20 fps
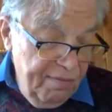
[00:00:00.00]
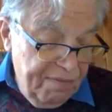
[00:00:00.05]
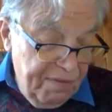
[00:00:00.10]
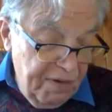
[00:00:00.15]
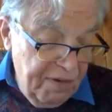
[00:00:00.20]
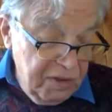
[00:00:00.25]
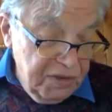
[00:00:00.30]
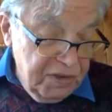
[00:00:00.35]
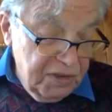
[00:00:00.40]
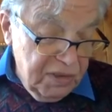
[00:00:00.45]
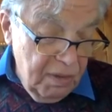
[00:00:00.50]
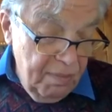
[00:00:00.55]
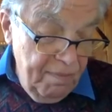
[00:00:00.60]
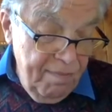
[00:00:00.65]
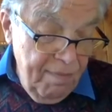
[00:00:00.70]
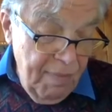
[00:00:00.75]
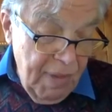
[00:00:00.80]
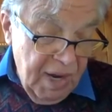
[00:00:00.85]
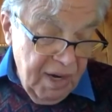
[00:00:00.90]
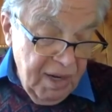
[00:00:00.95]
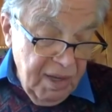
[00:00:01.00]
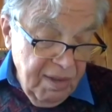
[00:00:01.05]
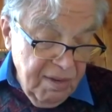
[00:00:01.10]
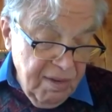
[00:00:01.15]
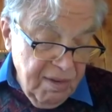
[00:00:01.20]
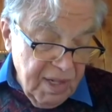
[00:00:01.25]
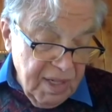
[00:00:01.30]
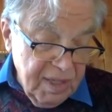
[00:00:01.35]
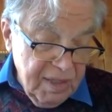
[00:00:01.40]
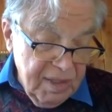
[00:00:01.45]
First, many of
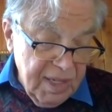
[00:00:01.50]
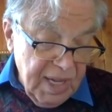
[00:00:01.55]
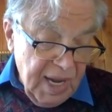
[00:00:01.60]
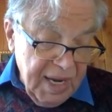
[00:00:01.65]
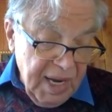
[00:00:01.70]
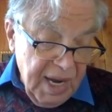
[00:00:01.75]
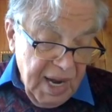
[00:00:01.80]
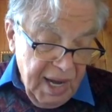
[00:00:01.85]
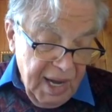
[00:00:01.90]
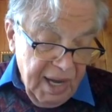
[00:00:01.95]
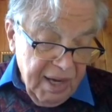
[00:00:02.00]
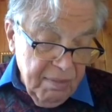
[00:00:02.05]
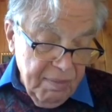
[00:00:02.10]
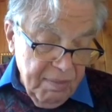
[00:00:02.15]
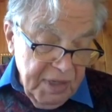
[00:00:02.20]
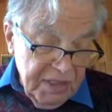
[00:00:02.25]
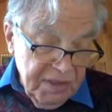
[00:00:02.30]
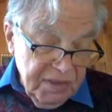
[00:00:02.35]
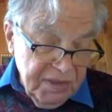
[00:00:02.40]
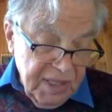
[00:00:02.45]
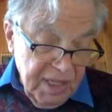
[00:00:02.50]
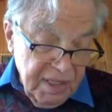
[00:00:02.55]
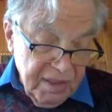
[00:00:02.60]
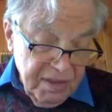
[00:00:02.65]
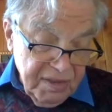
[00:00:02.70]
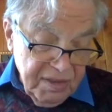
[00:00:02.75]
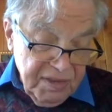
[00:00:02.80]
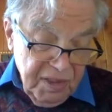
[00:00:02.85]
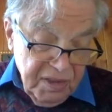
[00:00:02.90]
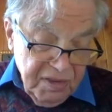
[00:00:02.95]
the dichotomies
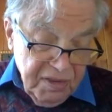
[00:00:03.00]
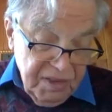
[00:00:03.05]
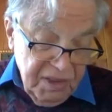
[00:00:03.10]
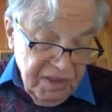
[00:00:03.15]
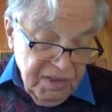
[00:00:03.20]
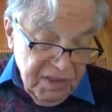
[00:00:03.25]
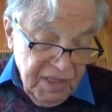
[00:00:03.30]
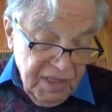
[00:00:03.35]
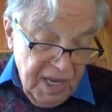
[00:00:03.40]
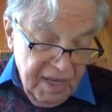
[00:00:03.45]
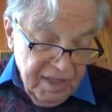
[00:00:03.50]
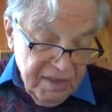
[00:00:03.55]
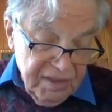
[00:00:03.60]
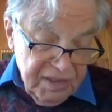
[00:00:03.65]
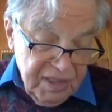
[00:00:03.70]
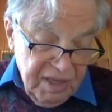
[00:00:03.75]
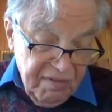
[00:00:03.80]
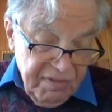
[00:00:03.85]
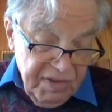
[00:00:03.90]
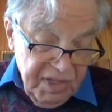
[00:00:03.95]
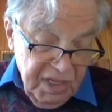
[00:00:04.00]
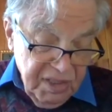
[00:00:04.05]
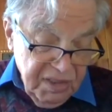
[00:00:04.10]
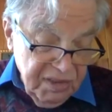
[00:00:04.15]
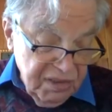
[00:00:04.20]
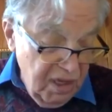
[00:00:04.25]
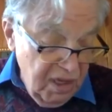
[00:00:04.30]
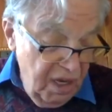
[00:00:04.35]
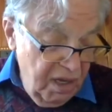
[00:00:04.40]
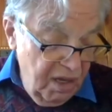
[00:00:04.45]
that the sixties and
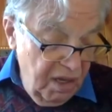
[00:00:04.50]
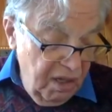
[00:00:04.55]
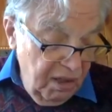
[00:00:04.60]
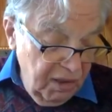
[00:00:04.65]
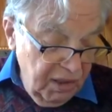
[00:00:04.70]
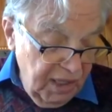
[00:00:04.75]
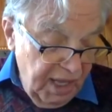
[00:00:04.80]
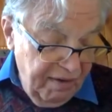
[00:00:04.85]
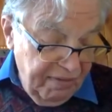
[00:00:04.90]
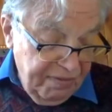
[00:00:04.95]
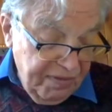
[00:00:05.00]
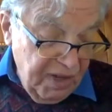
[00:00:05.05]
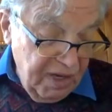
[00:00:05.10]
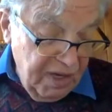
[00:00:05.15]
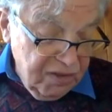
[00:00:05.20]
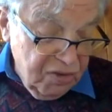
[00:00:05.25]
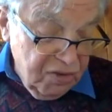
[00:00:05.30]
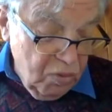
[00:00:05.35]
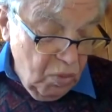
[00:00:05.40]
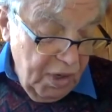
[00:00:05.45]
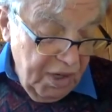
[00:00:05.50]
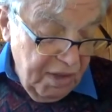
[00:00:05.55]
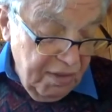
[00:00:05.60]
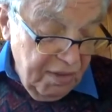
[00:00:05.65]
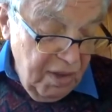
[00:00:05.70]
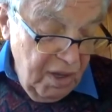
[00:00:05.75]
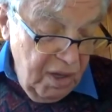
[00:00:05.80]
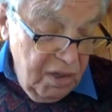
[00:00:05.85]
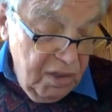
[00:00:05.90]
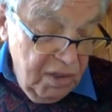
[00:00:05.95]
seventies left us with,
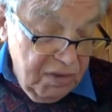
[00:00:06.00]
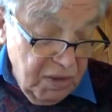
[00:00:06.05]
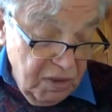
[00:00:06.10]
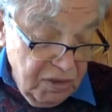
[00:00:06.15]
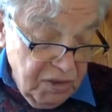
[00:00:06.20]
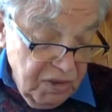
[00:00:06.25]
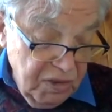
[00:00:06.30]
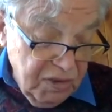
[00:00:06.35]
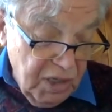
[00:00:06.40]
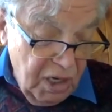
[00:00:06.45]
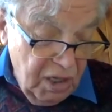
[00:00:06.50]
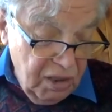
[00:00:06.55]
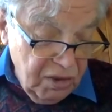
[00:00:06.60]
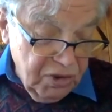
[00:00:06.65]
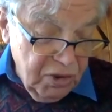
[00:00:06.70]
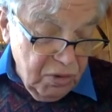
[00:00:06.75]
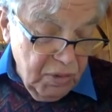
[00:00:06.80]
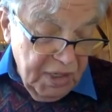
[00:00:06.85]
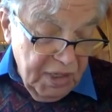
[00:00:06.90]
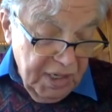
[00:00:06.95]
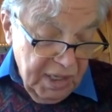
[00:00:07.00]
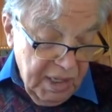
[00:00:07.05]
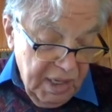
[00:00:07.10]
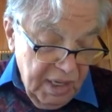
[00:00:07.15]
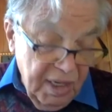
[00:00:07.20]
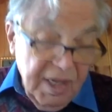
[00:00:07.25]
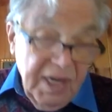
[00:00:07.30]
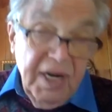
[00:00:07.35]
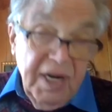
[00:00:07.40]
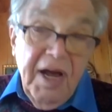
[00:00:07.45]
such as culture and
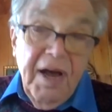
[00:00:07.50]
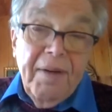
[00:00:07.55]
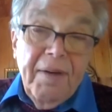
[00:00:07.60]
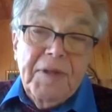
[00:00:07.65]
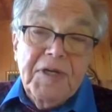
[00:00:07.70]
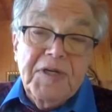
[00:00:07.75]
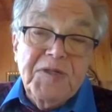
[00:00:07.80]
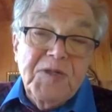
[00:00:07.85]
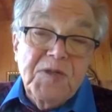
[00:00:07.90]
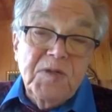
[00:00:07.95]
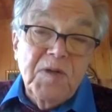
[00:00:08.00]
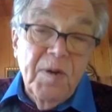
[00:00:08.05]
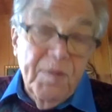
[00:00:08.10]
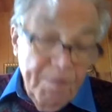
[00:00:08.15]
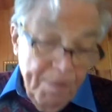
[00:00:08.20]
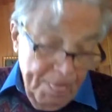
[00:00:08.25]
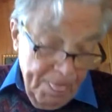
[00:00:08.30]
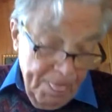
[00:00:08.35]
economics,